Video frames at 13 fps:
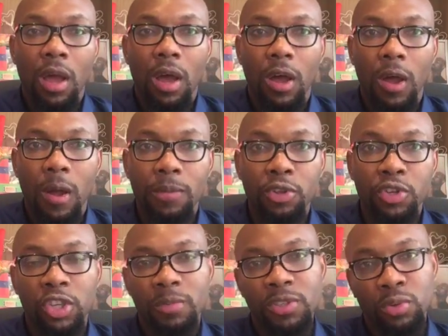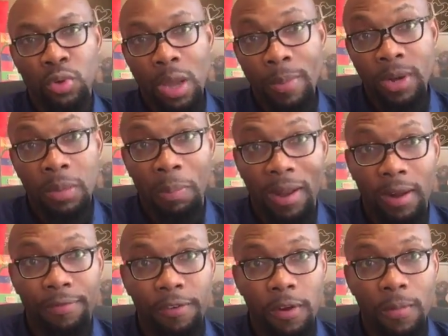YouTubers who come in on the
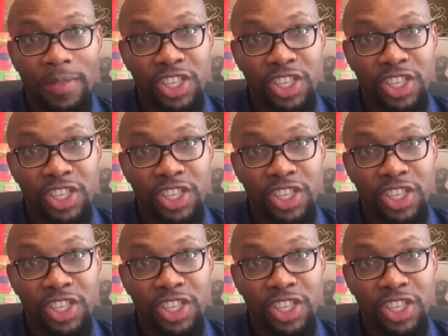platform.